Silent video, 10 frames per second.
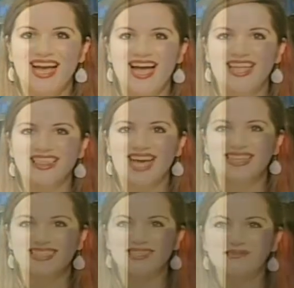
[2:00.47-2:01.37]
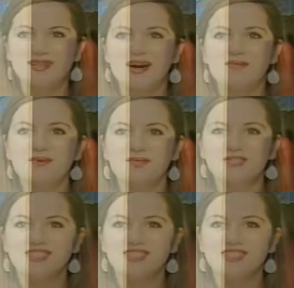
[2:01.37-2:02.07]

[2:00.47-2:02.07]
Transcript: And that's going to be our emotional